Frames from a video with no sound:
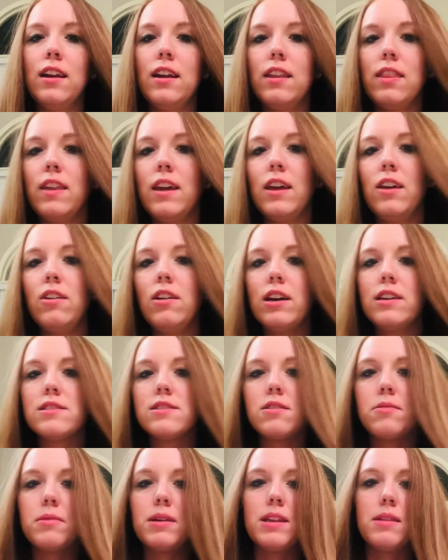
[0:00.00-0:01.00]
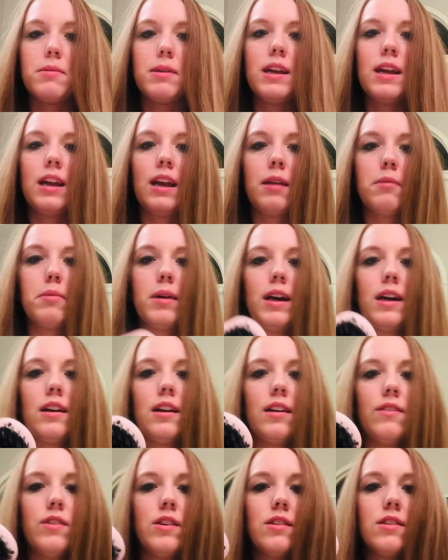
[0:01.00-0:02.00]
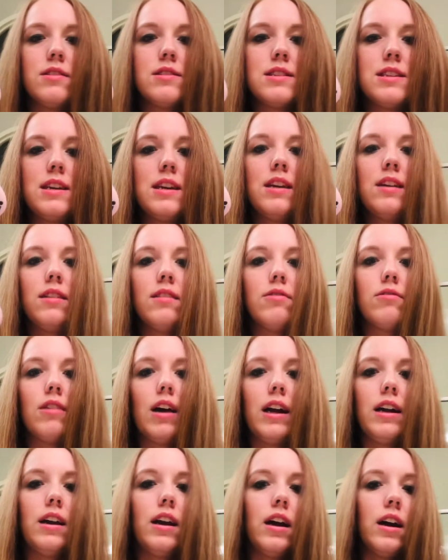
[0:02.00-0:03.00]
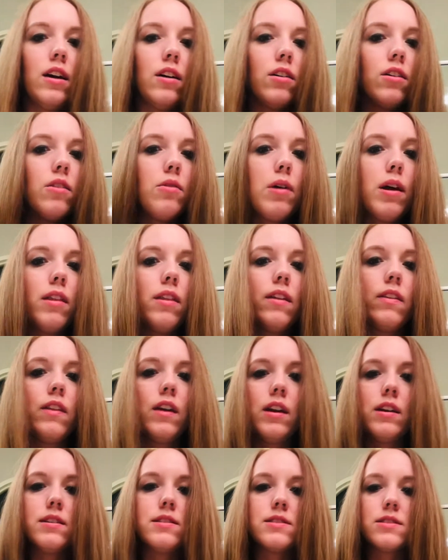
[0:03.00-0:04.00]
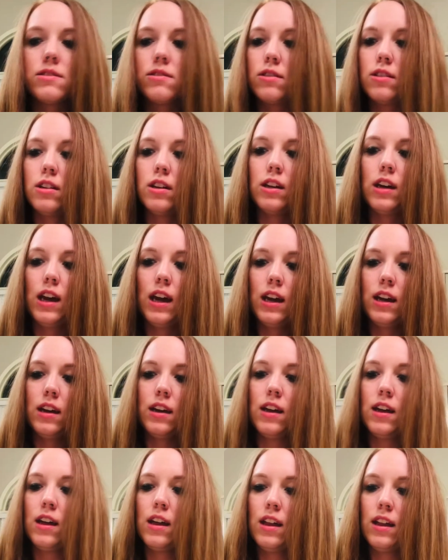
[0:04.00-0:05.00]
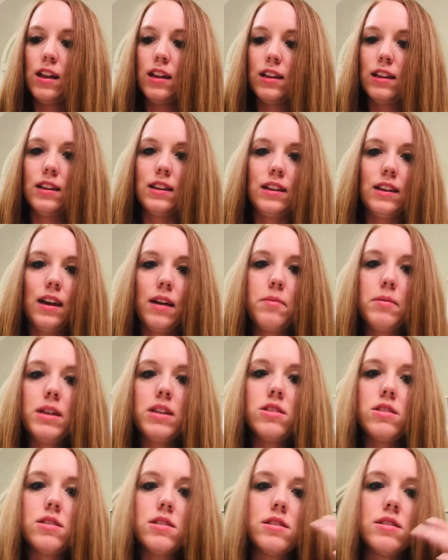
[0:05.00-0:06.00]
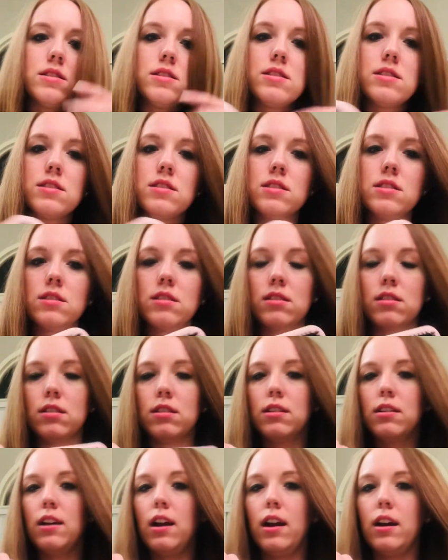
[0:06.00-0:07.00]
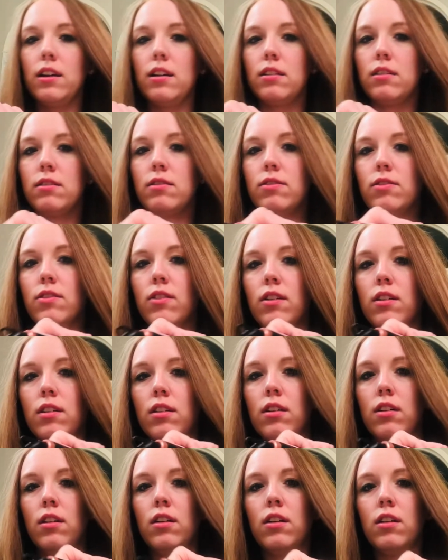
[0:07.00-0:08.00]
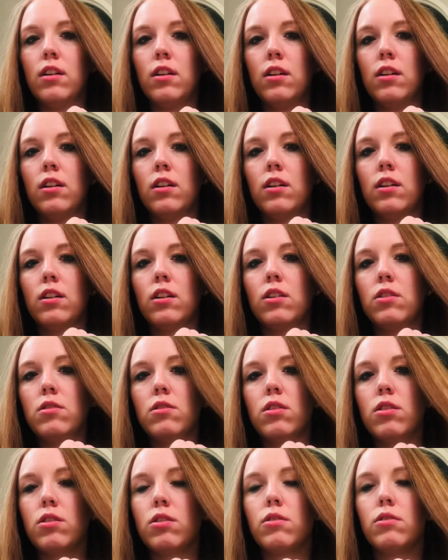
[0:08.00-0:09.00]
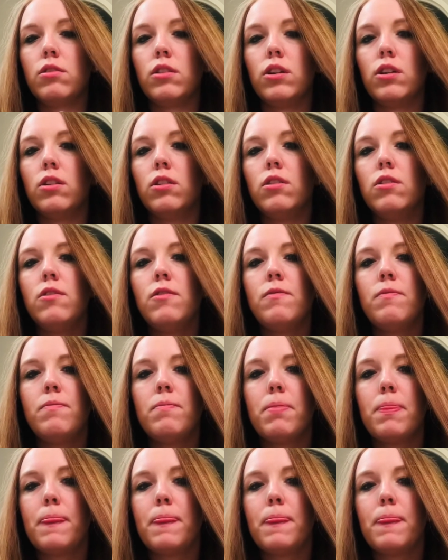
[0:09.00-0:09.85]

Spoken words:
I think you guys saw me at the beginning, but if you can see right now the way that the ends are looking, let me just kind of go through